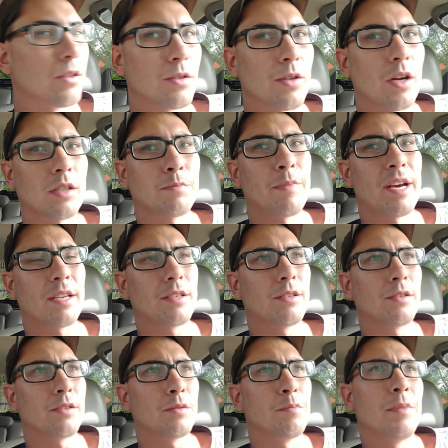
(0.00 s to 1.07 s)
Truck
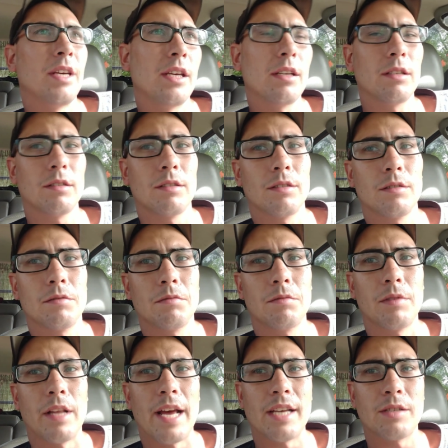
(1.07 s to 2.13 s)
Masters meet
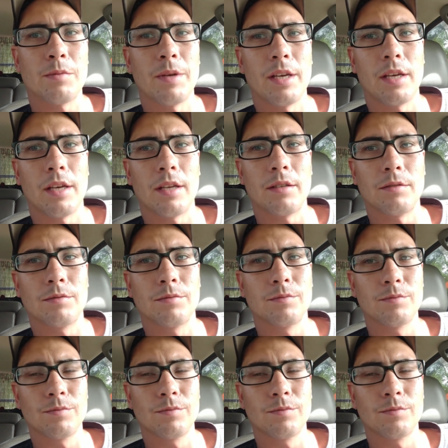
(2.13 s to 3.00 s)
last weekend.